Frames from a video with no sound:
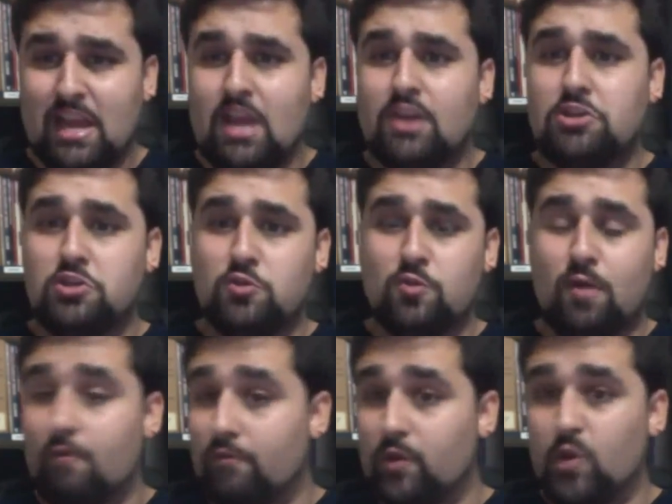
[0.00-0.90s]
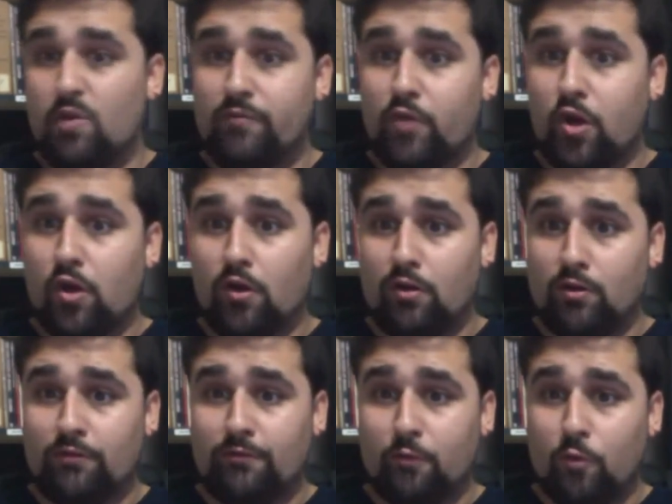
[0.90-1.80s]
do a review of
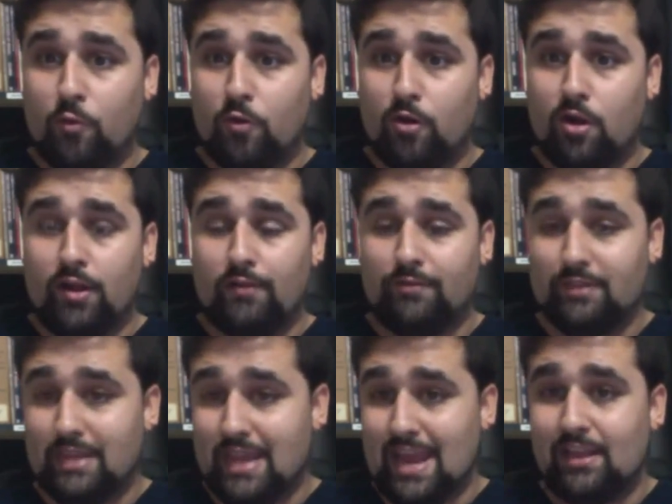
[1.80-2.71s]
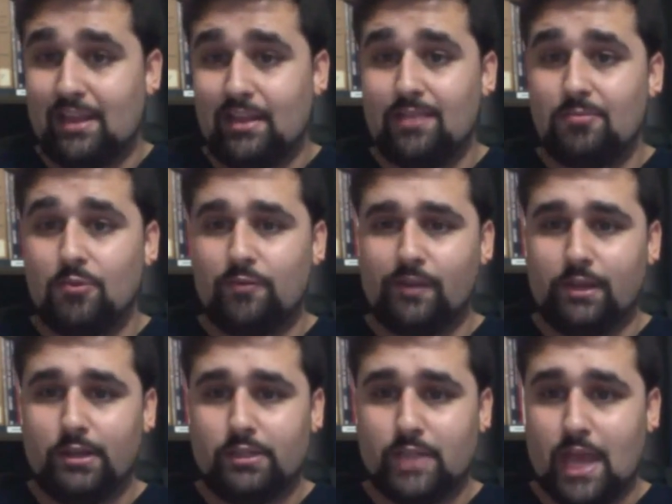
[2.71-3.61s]
all 4 of the Alien
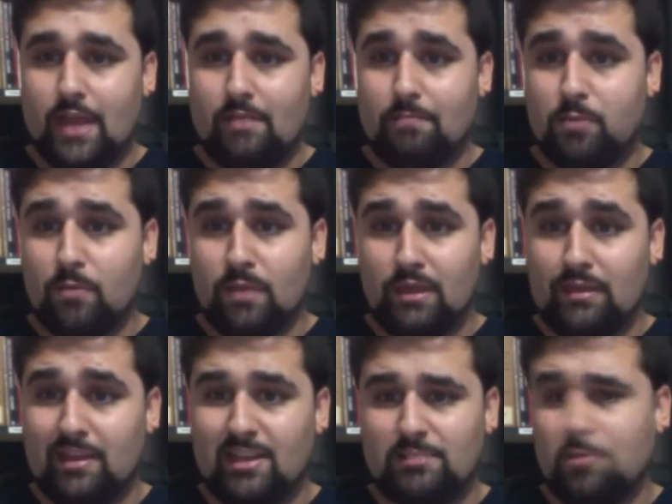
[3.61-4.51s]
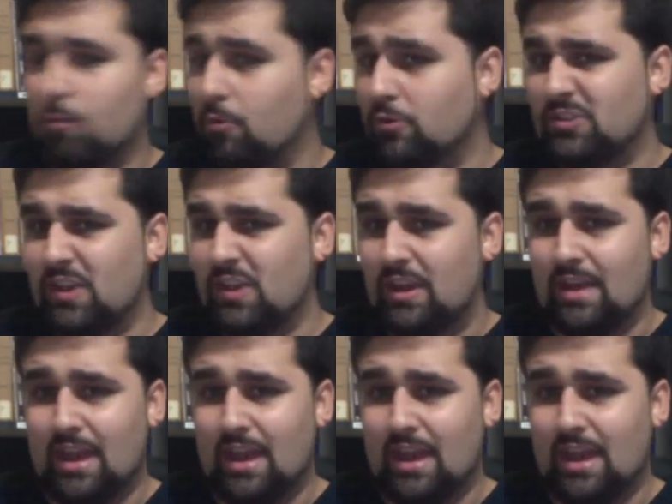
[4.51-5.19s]
movies and Prometheus, but we'll see.